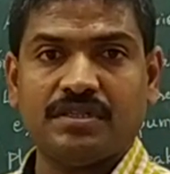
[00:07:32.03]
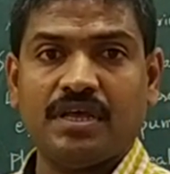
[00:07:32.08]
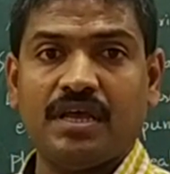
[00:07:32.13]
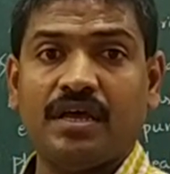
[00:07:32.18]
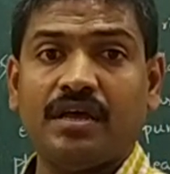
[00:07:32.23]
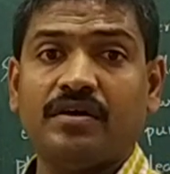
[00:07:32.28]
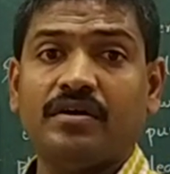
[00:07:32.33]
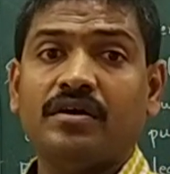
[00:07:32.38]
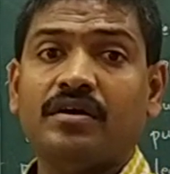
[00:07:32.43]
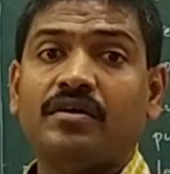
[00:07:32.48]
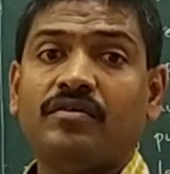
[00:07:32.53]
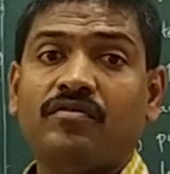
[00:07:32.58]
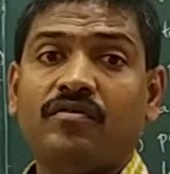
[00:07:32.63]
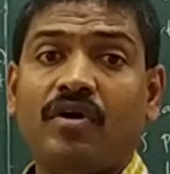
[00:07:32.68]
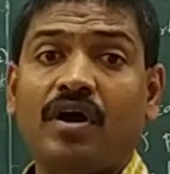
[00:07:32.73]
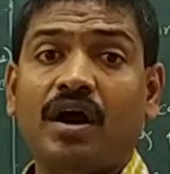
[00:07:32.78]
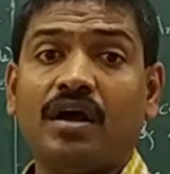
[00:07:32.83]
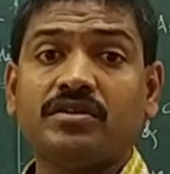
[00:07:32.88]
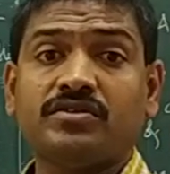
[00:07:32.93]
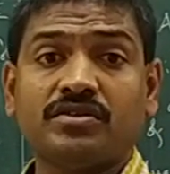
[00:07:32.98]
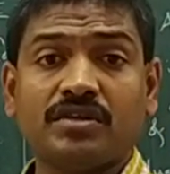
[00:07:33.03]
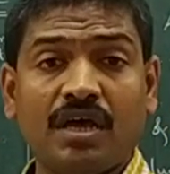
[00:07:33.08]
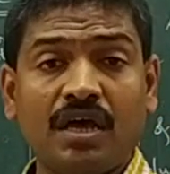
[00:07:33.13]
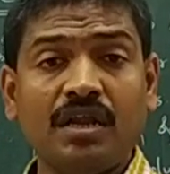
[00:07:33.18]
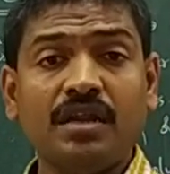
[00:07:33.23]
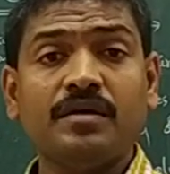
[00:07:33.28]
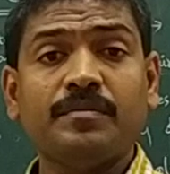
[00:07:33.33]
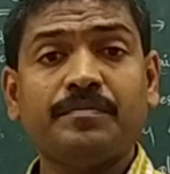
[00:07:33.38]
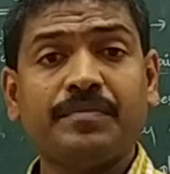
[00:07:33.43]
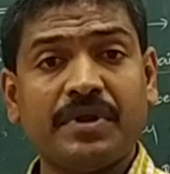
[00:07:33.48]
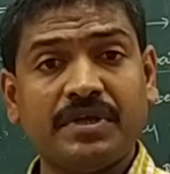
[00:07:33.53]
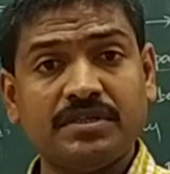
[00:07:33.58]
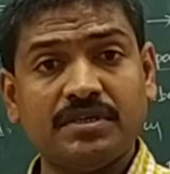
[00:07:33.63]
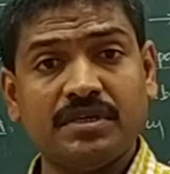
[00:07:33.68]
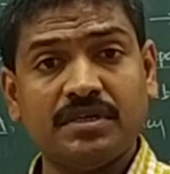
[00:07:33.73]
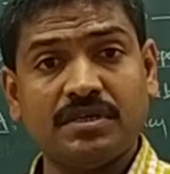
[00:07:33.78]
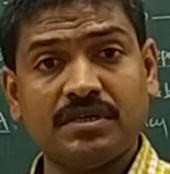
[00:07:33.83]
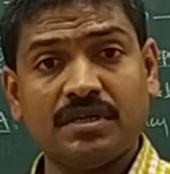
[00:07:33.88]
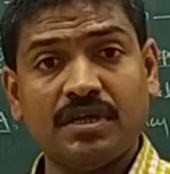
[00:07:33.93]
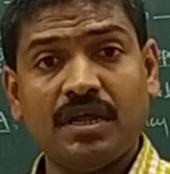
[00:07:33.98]
Their valves are
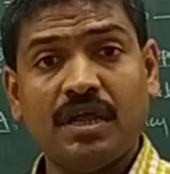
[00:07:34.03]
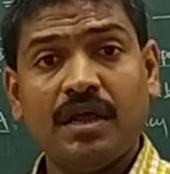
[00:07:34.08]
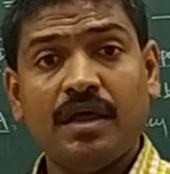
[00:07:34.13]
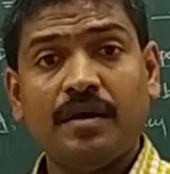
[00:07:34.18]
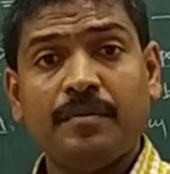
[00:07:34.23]
present.